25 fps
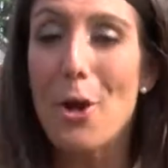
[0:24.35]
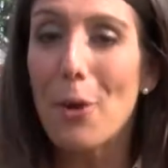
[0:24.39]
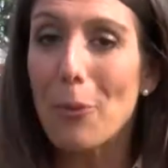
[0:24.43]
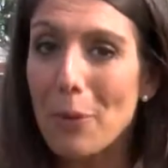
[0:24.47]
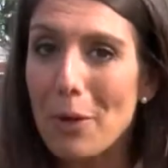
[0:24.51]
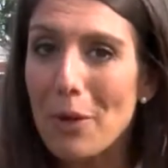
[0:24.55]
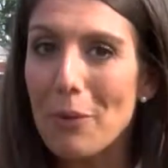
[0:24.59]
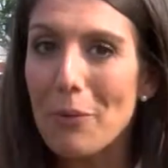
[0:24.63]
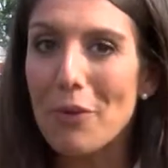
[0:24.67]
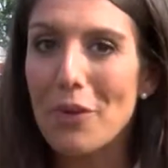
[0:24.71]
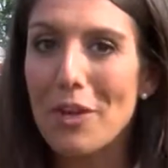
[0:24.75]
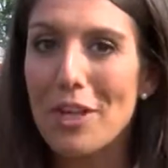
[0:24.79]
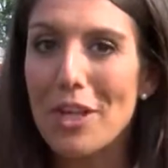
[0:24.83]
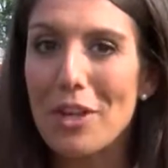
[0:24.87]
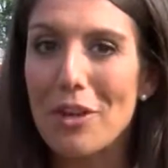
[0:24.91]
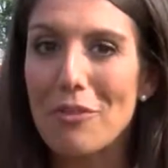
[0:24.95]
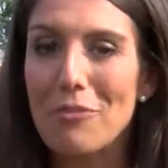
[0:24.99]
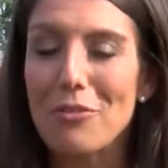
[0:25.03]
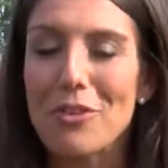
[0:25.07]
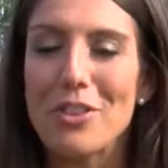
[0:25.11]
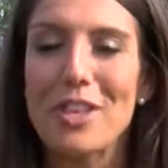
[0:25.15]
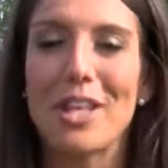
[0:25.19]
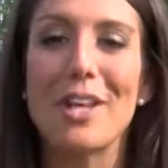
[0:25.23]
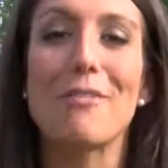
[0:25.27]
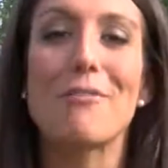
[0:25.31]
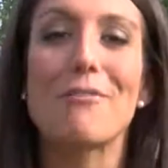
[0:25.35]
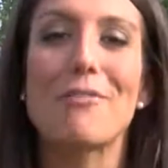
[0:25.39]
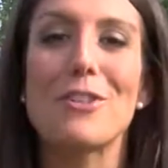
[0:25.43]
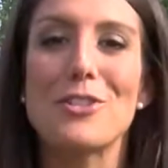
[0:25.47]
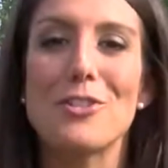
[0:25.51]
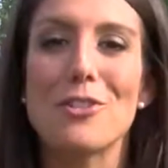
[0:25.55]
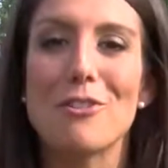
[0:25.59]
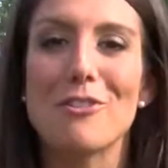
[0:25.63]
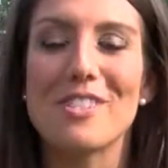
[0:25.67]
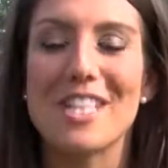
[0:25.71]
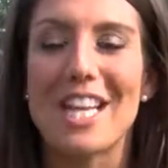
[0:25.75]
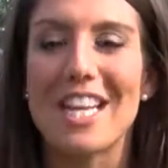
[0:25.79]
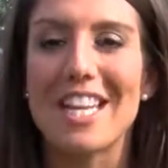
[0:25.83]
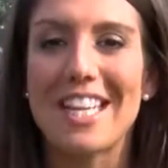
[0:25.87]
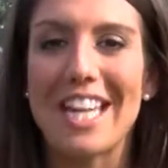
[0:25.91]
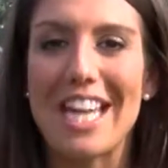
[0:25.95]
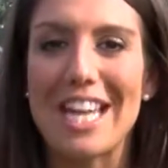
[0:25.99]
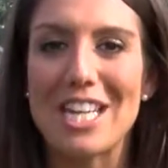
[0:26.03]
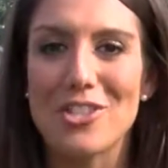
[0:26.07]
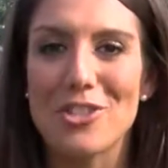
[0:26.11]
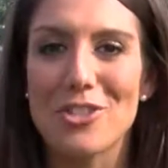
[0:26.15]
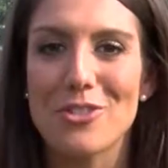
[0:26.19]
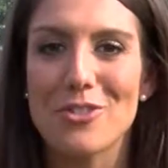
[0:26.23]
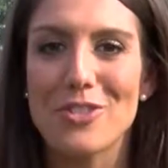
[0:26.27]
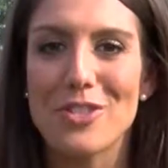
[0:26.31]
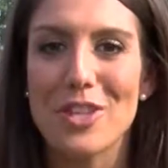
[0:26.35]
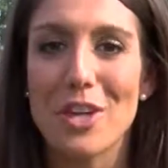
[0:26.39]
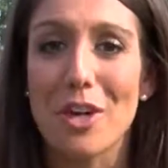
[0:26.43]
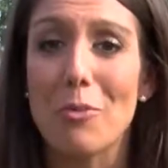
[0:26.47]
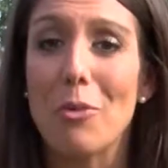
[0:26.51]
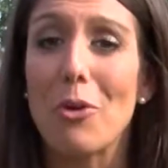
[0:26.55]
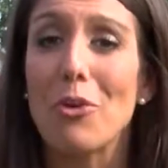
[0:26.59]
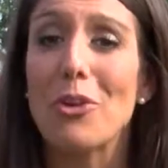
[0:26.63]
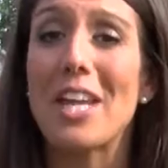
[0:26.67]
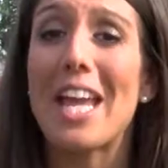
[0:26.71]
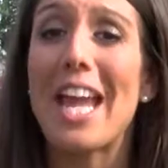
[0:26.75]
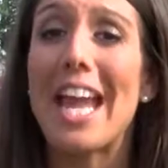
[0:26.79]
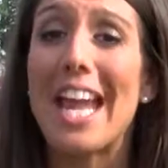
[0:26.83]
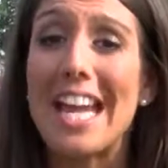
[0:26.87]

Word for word: We were here for the official dedication ceremony